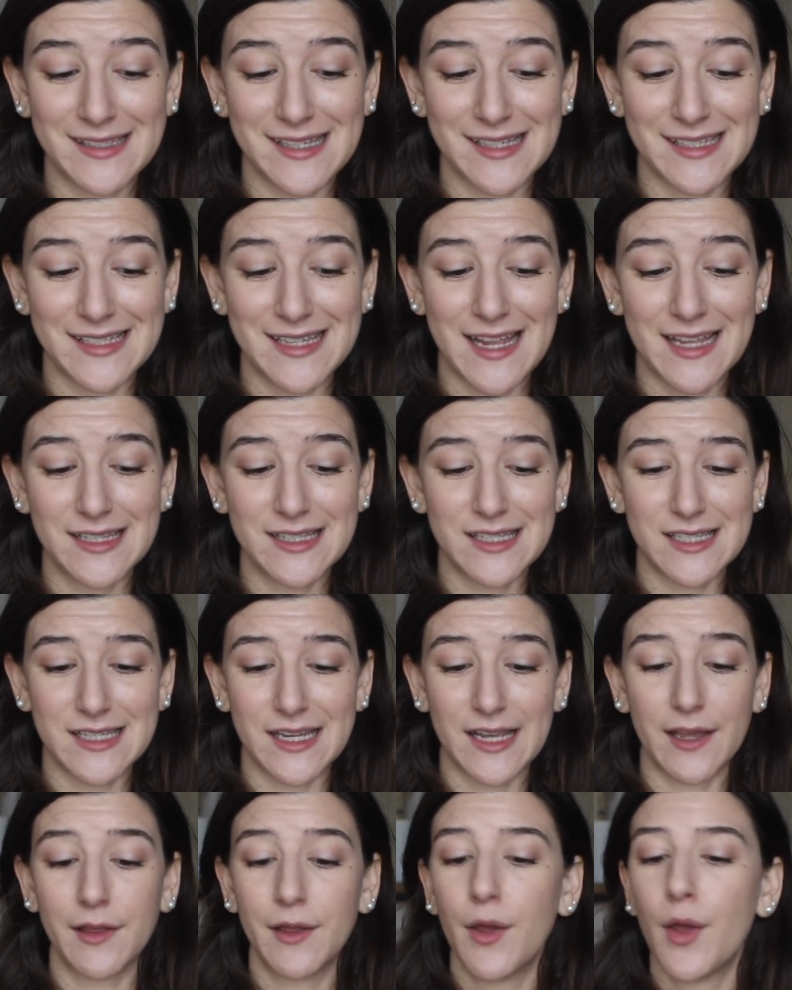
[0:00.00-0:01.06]
this tends
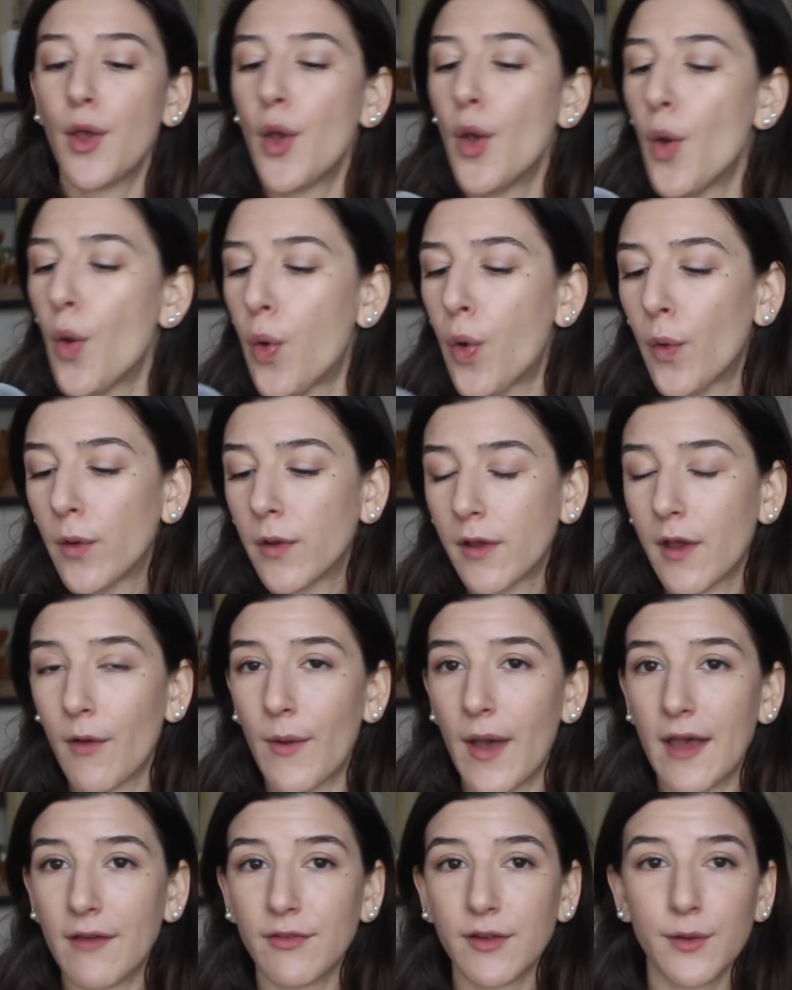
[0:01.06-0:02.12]
to go
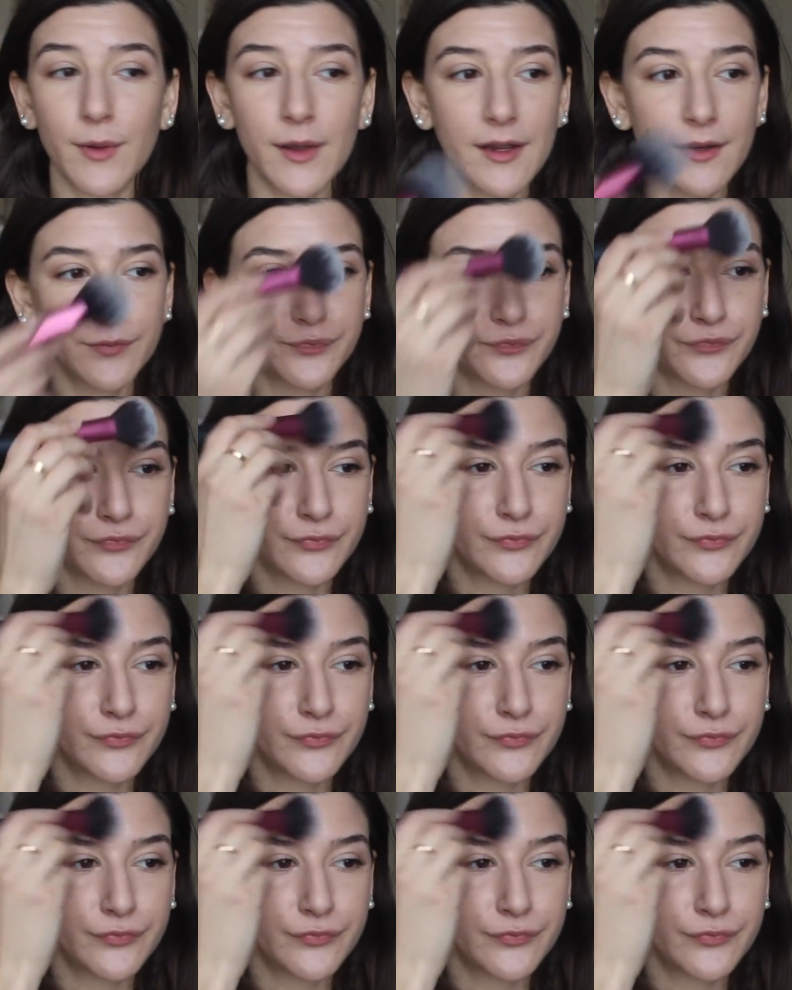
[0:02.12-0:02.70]
everywhere.